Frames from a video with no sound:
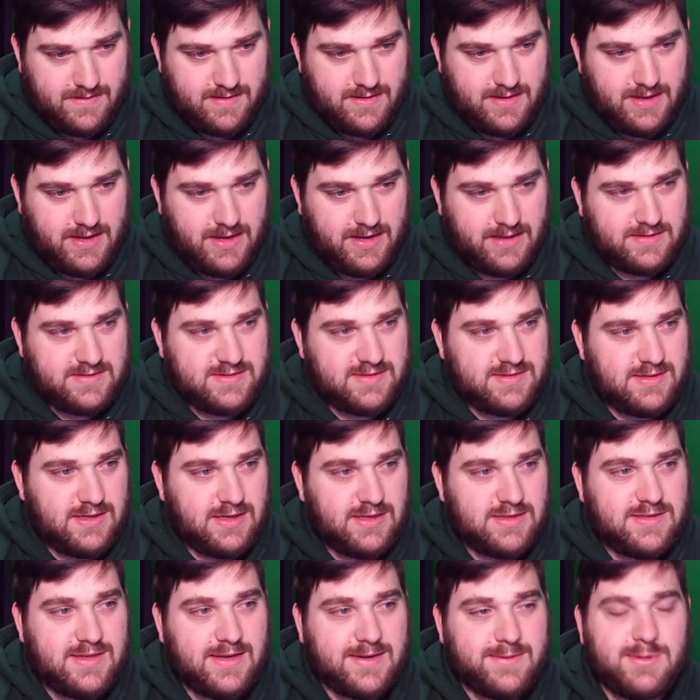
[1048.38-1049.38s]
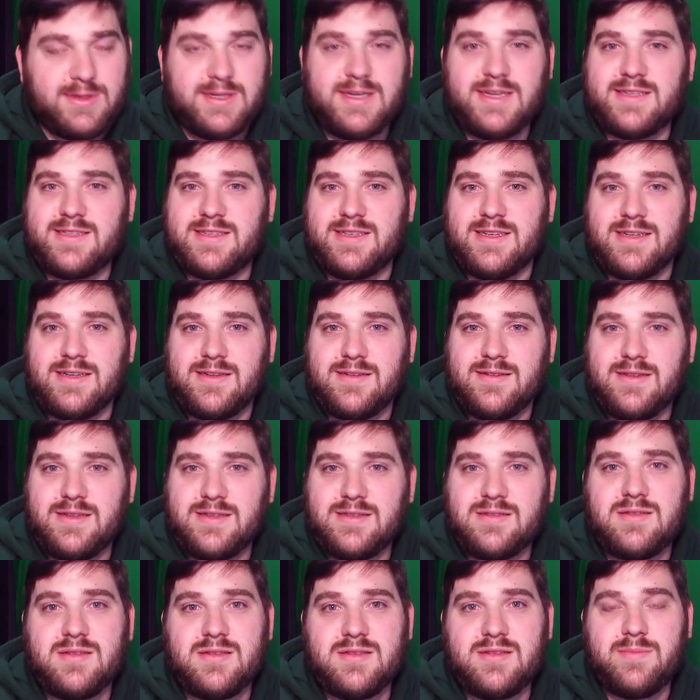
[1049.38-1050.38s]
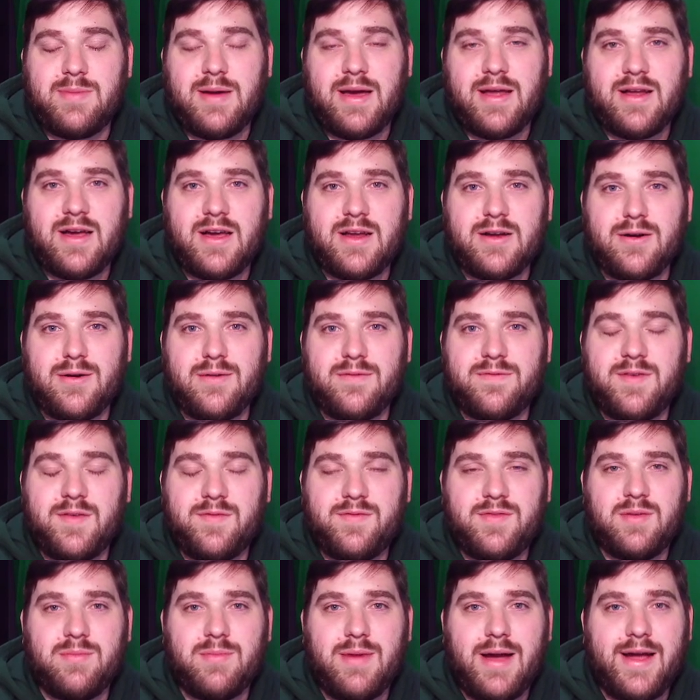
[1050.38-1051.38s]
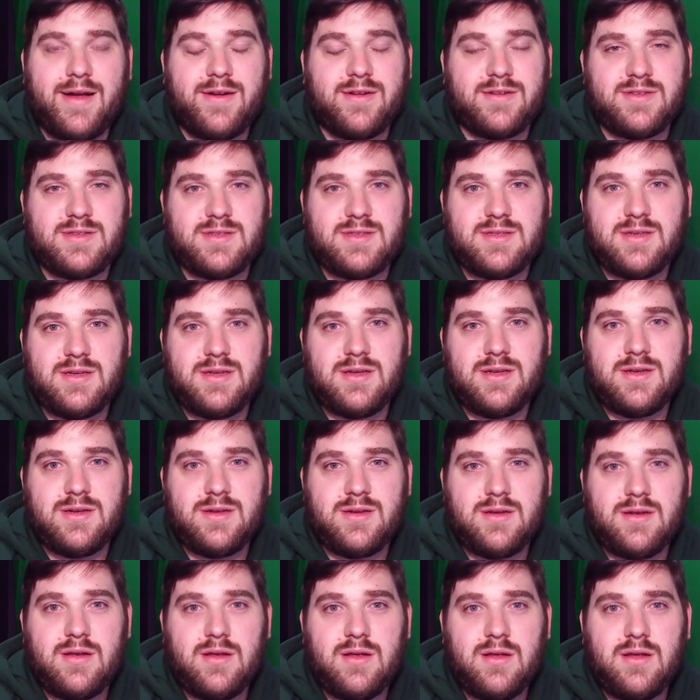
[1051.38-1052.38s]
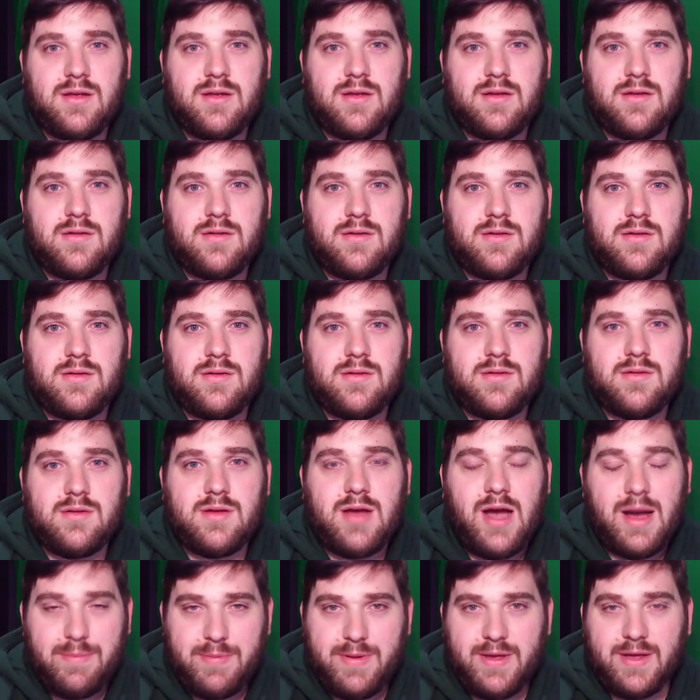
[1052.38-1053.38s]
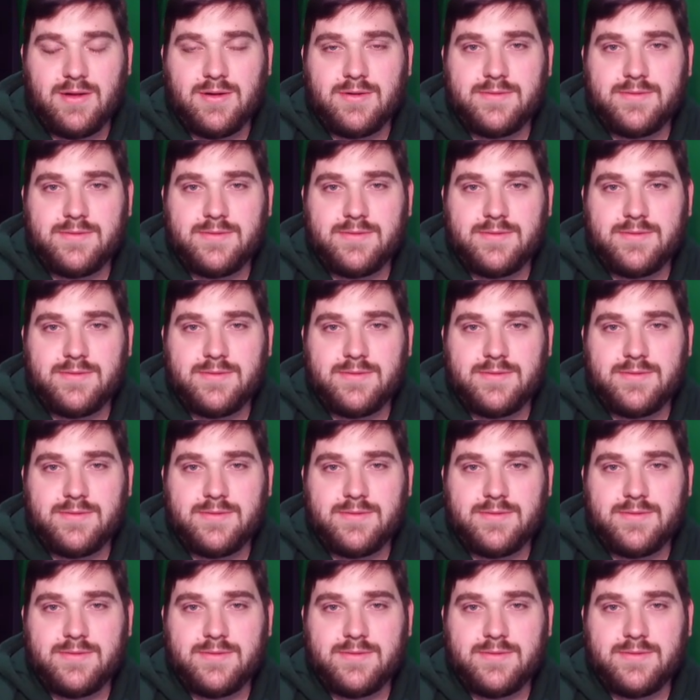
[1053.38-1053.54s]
it's equidistant. It's about 150 miles uphill.